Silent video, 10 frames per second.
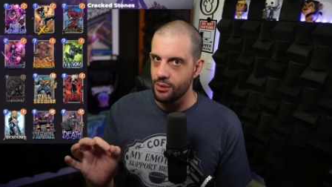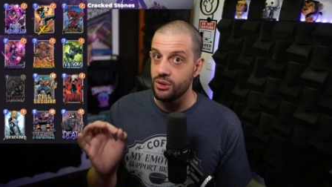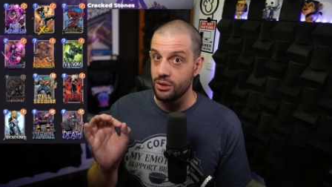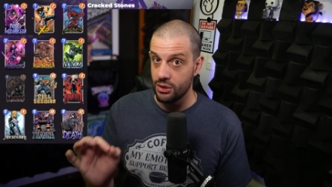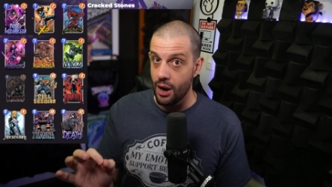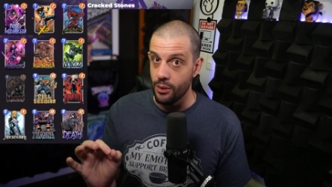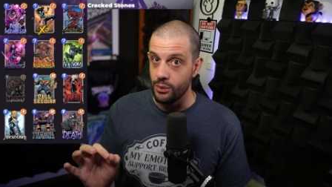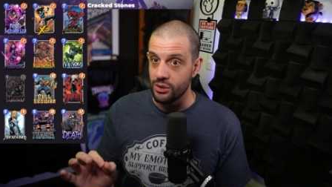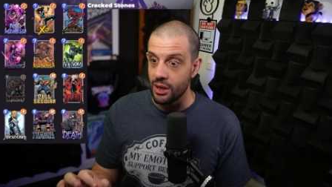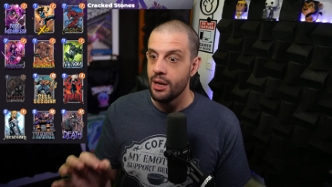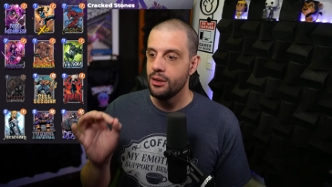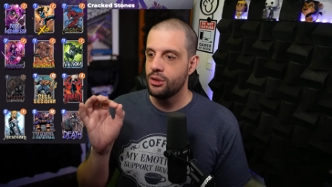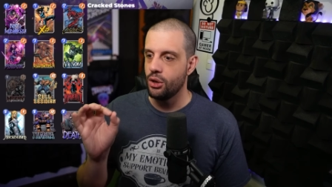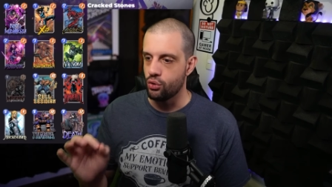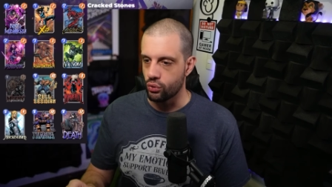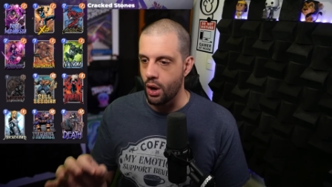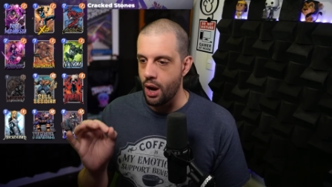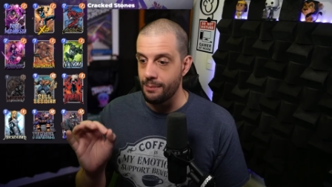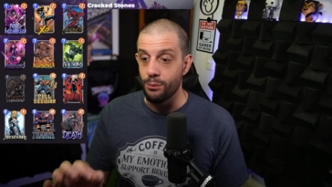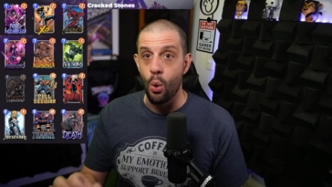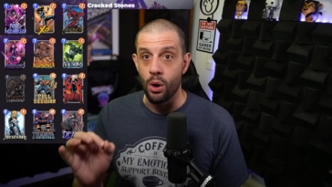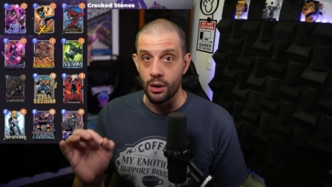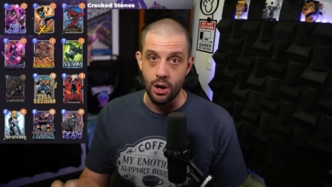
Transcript: those stones to draw more